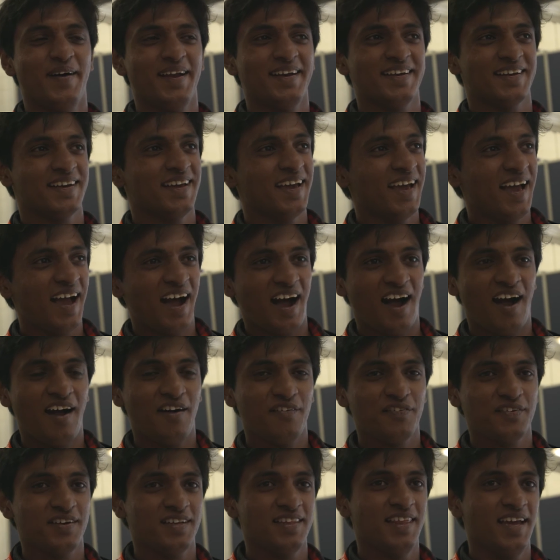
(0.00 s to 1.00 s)
but
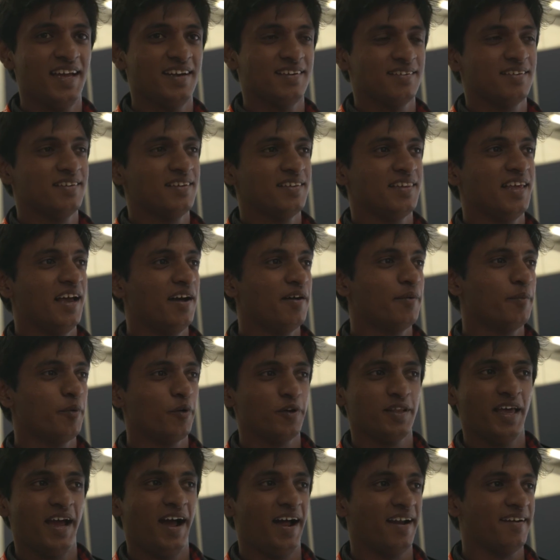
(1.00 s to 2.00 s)
after that, there are
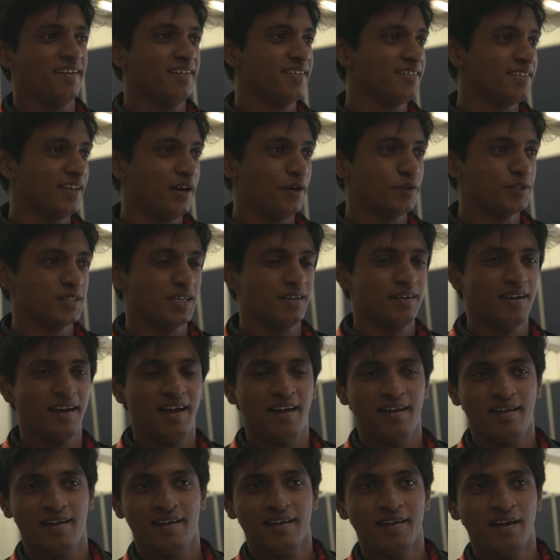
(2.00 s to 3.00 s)
more than 100,000
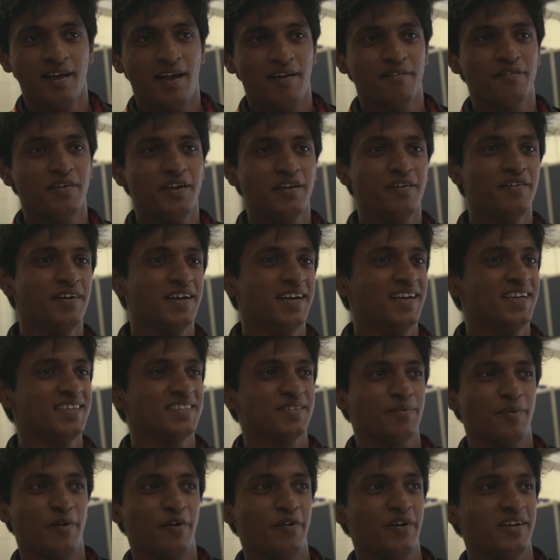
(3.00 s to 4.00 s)
uh,
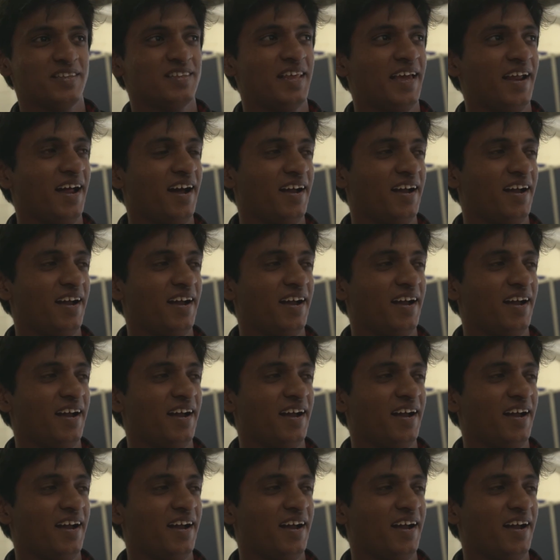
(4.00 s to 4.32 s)
viewers, more than